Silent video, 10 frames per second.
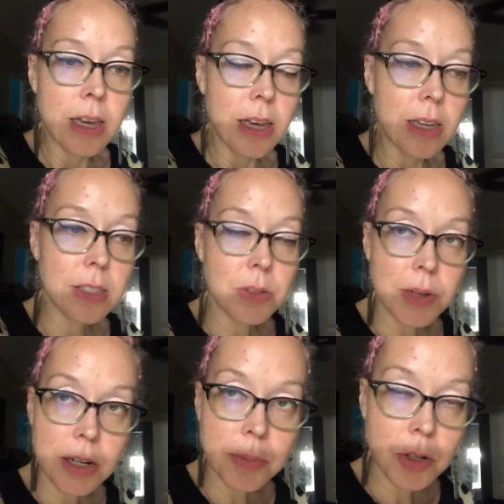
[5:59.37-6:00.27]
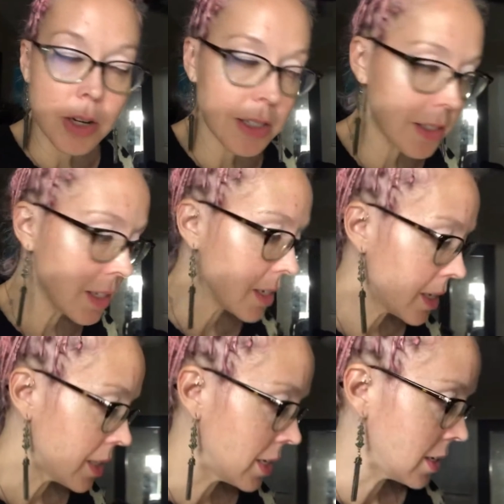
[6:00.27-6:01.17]
his new Animal Crossing
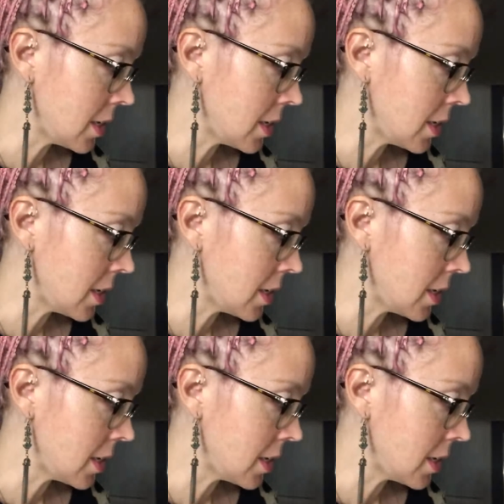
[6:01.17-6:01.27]
and then